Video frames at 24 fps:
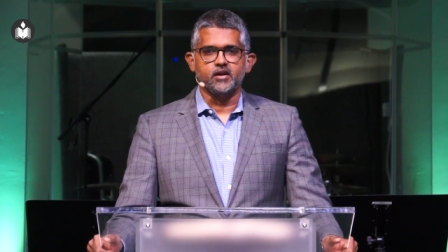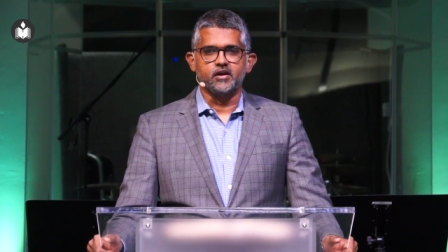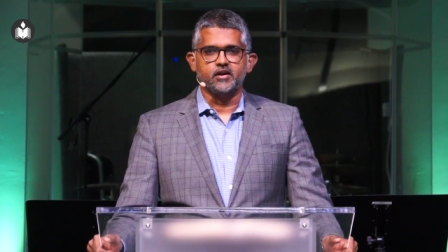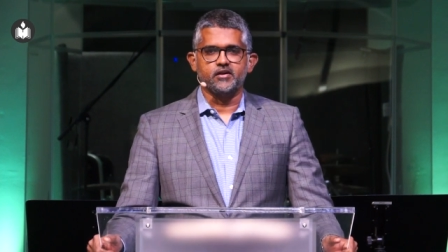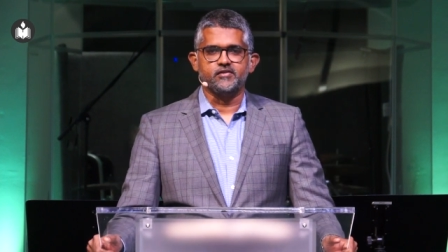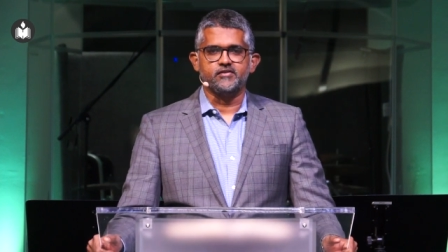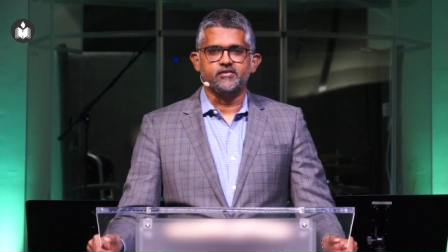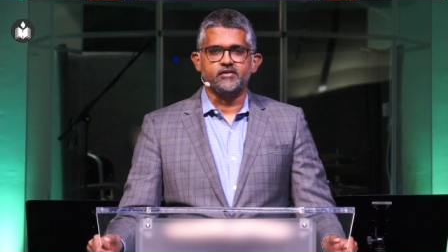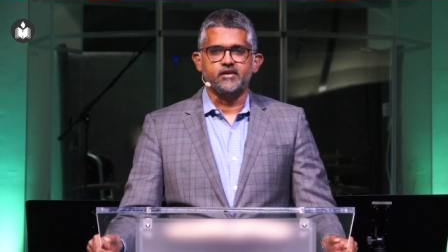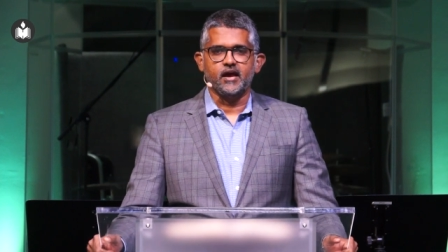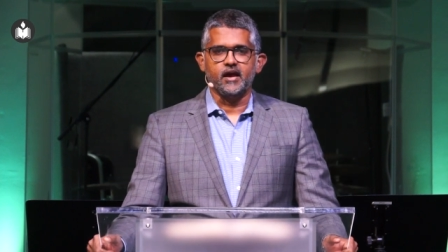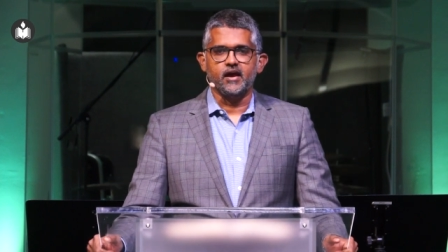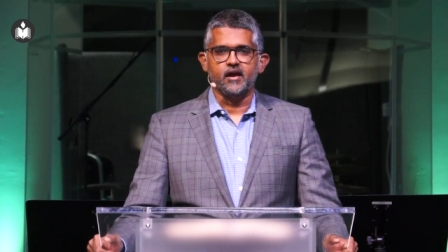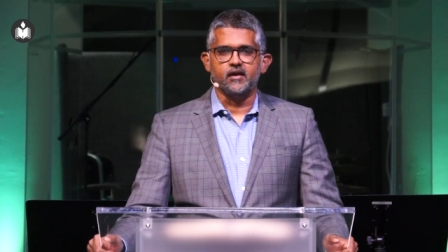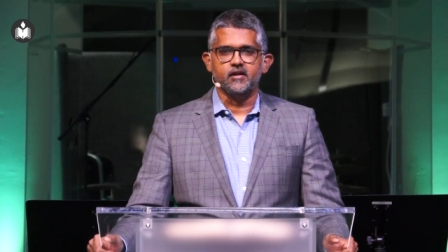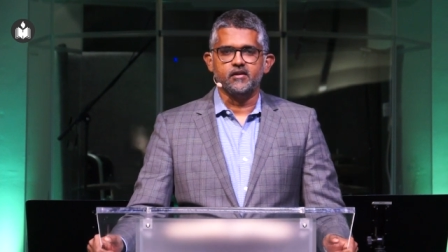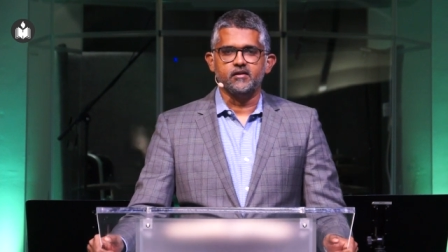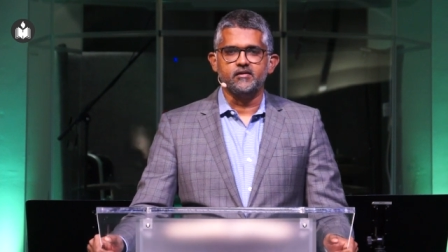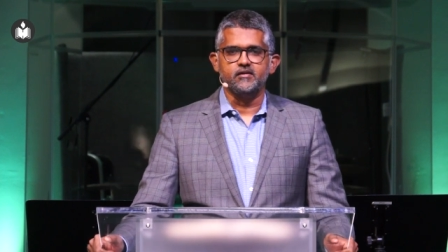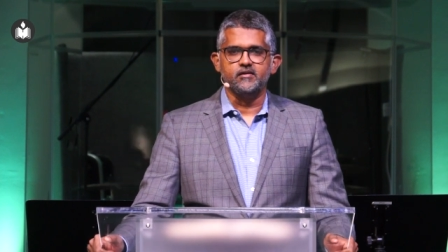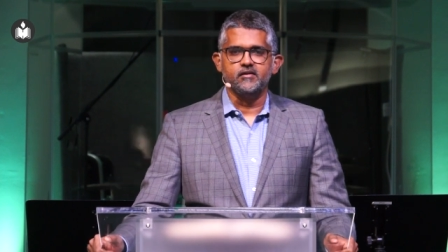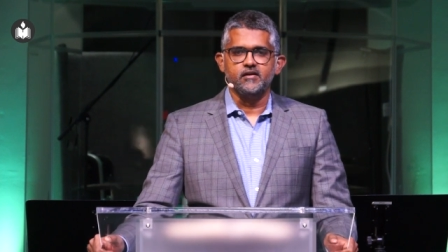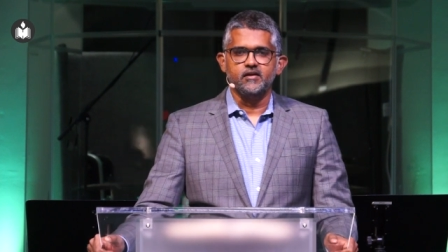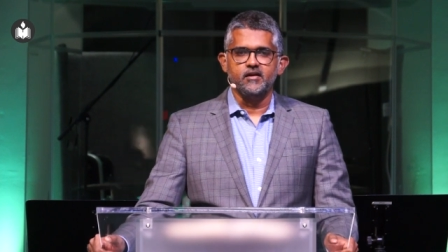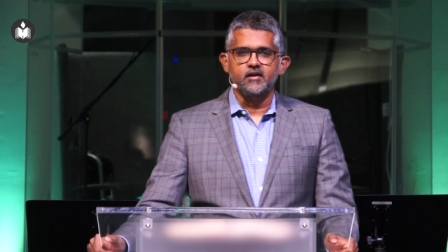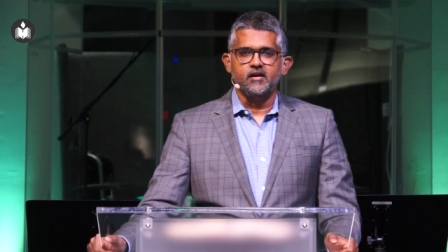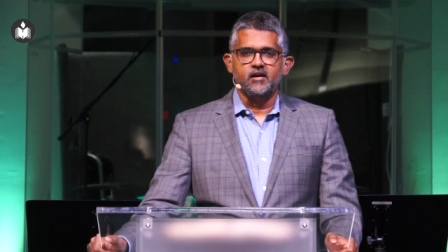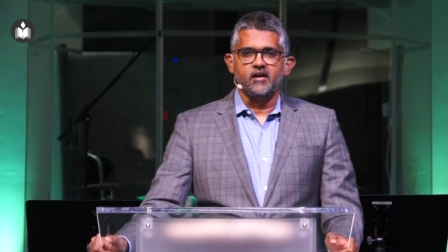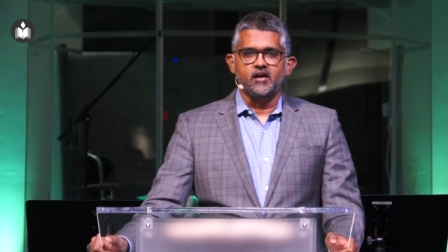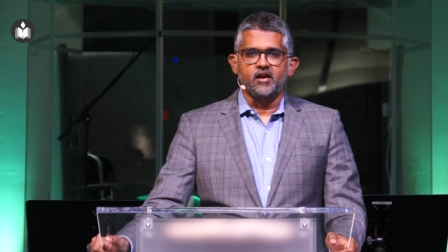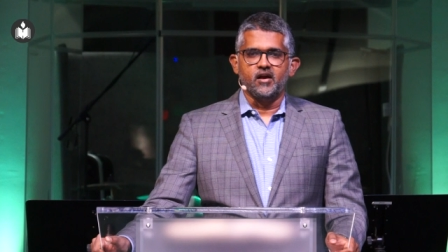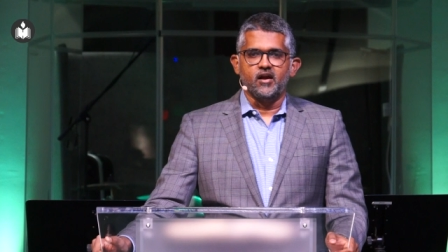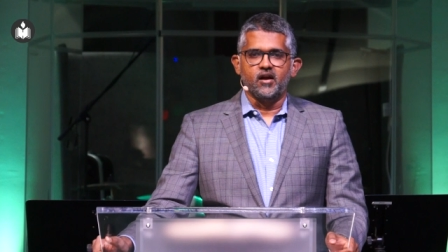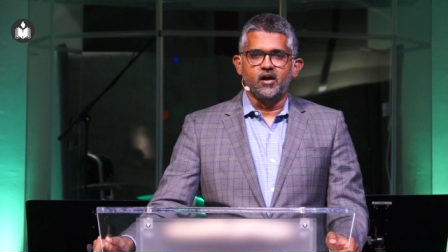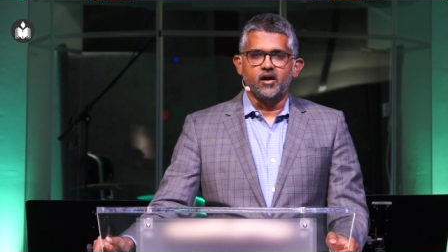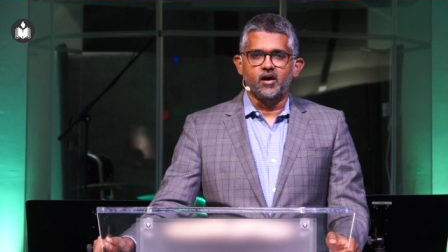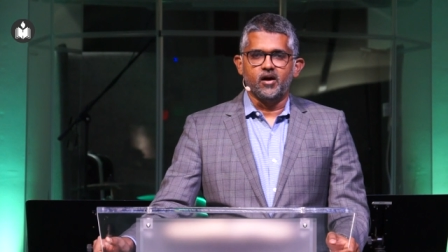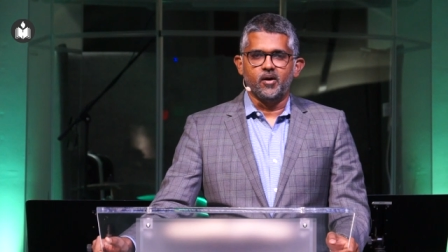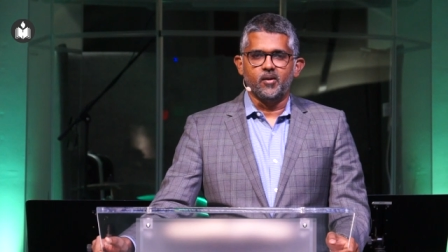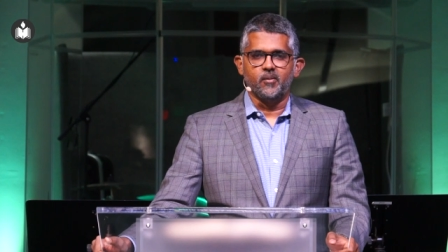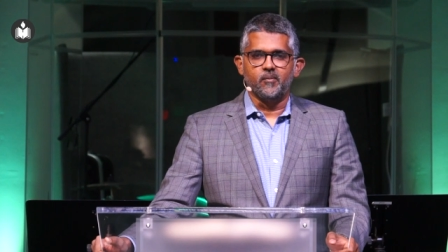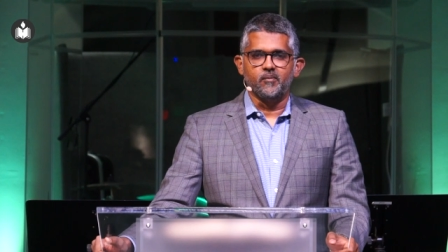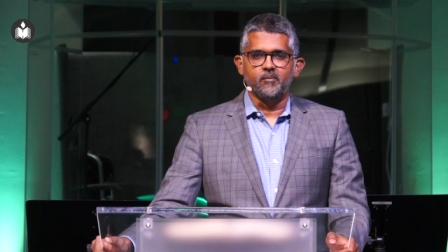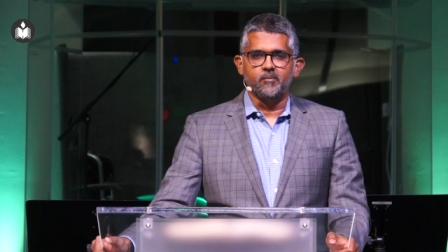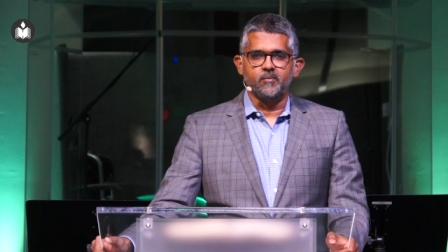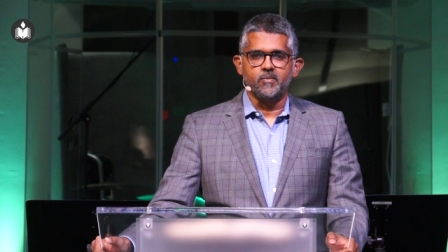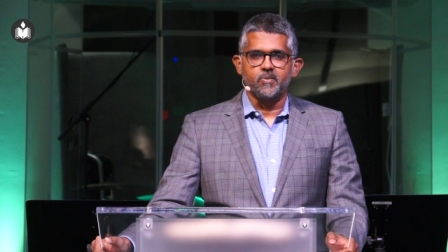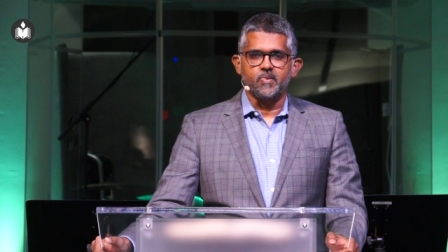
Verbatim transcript: understand um,